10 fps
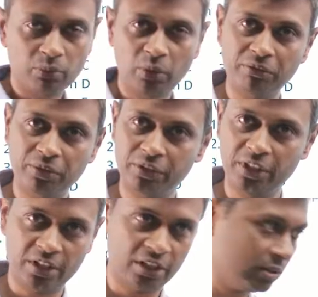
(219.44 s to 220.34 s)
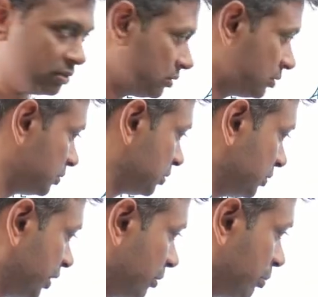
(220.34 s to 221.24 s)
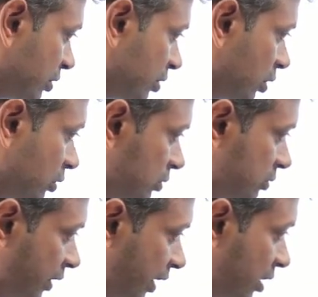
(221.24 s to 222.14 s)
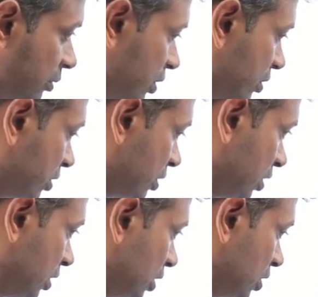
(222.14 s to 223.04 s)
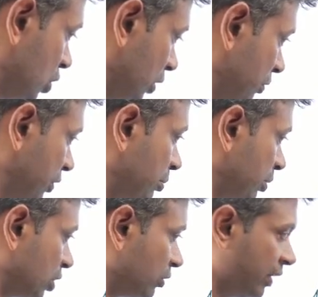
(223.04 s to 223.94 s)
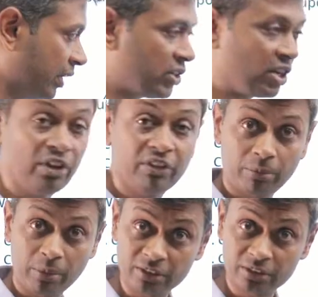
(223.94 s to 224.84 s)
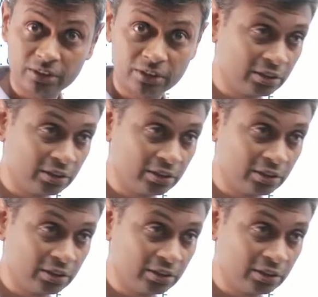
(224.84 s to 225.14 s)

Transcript: 150 here. 15% of 500, which is, 15% of 500, 75 bucks.